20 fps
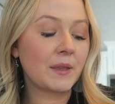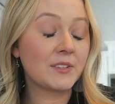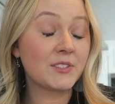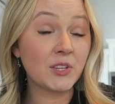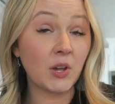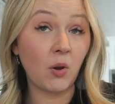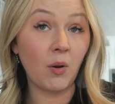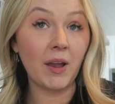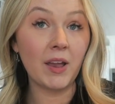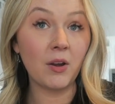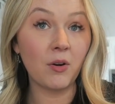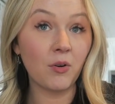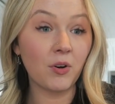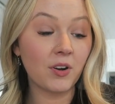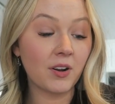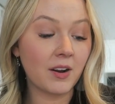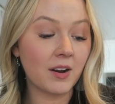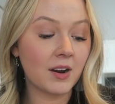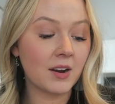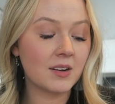So I
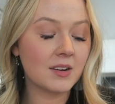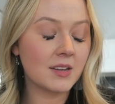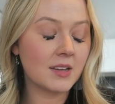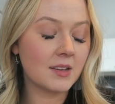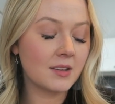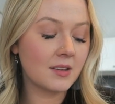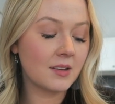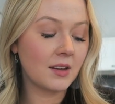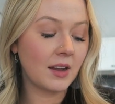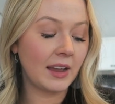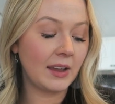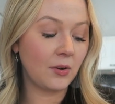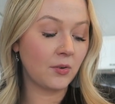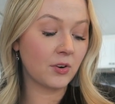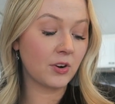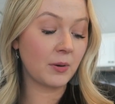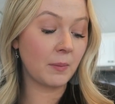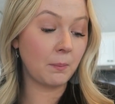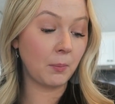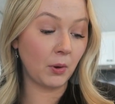ordered
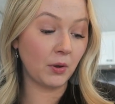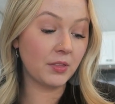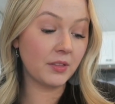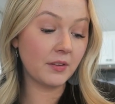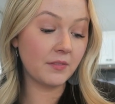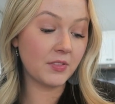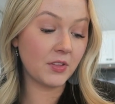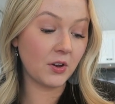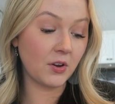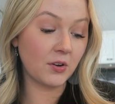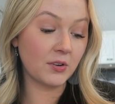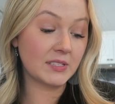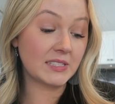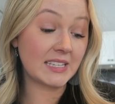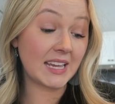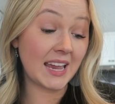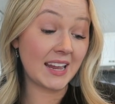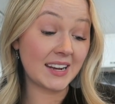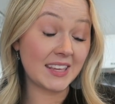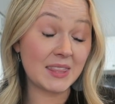both of those,
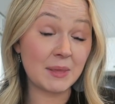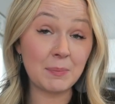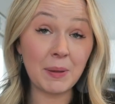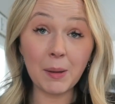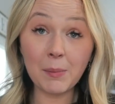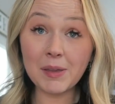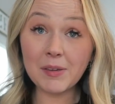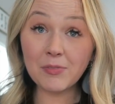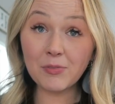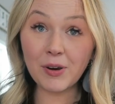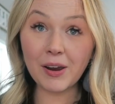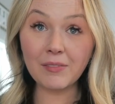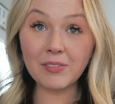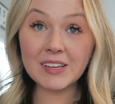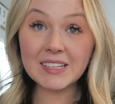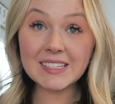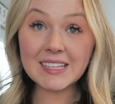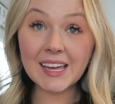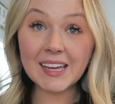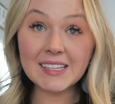and in the Pebby
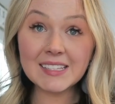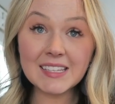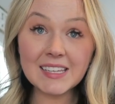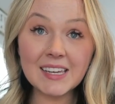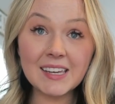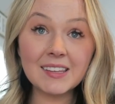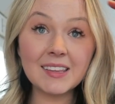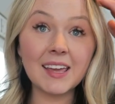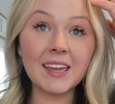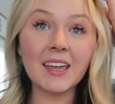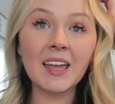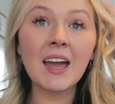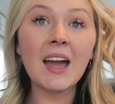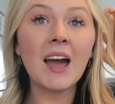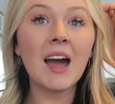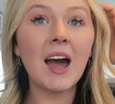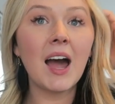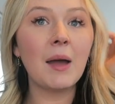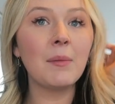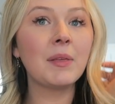Forever sizing, like
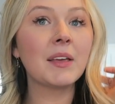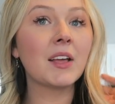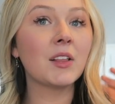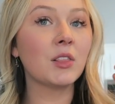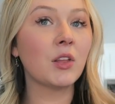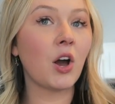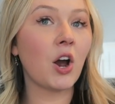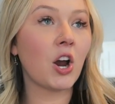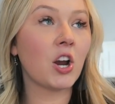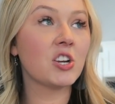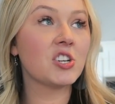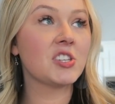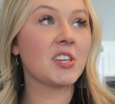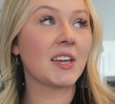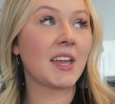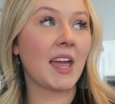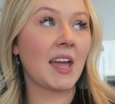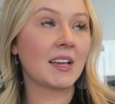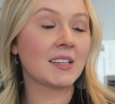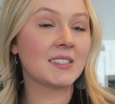I'm like a large
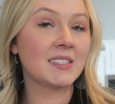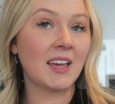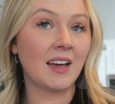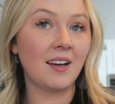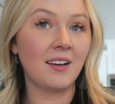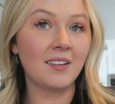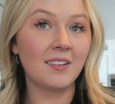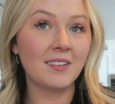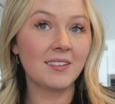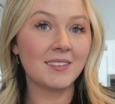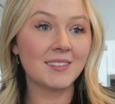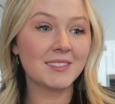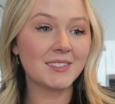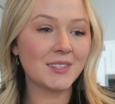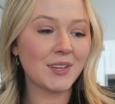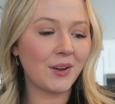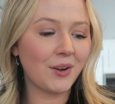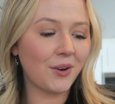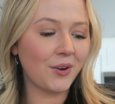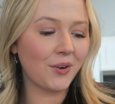like
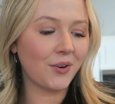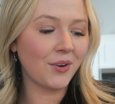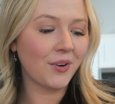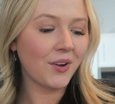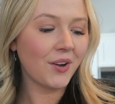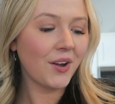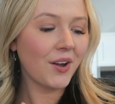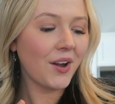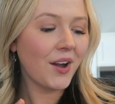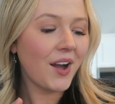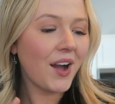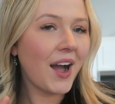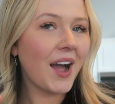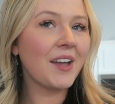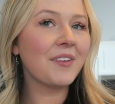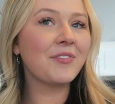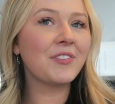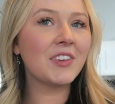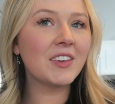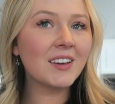XL. So
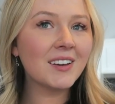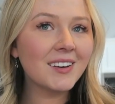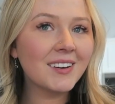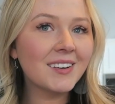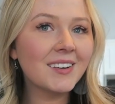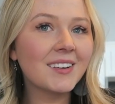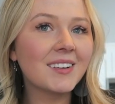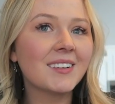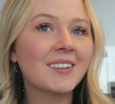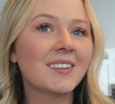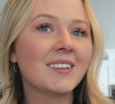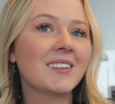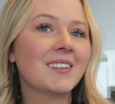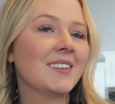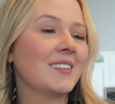I feel